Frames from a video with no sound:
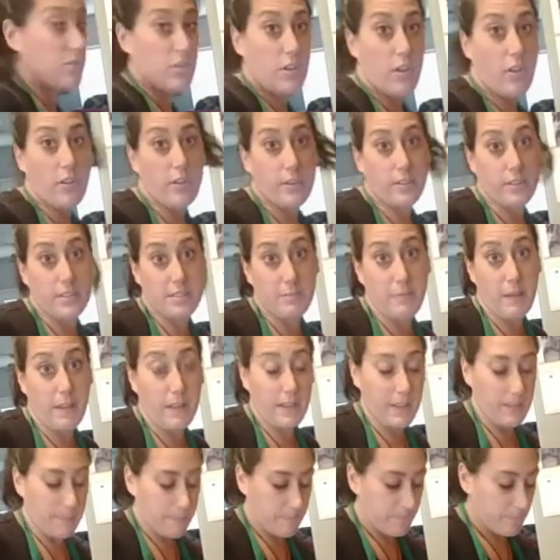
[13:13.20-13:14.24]
Wish y'all could
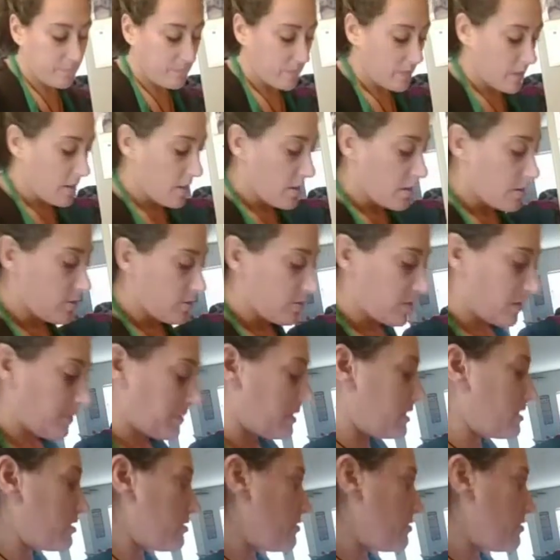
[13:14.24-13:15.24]
smell it. So I'm going